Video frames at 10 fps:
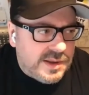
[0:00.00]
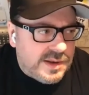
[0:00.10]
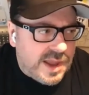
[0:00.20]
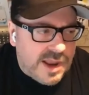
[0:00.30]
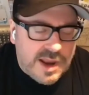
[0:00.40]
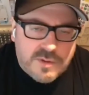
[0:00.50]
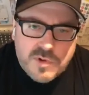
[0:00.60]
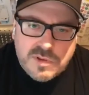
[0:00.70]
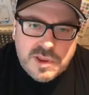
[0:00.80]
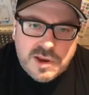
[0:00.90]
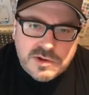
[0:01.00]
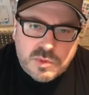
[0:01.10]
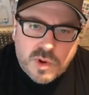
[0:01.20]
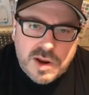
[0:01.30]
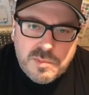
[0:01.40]
not everything is
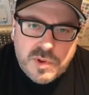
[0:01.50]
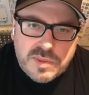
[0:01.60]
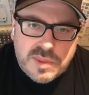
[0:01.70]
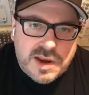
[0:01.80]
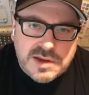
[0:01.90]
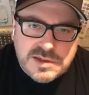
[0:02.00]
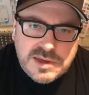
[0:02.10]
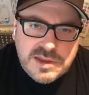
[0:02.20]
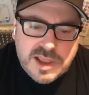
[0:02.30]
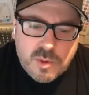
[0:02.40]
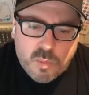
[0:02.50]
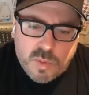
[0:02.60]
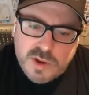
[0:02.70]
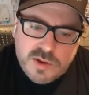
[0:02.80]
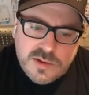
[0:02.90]
great, but then I see that
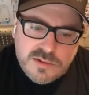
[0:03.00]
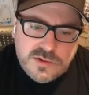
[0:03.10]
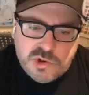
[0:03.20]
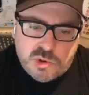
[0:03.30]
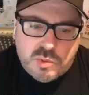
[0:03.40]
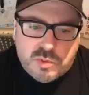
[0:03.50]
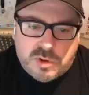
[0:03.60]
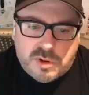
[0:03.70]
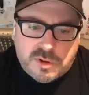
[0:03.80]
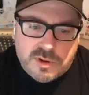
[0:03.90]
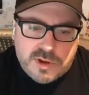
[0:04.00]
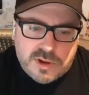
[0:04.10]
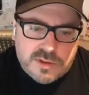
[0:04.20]
one jewel in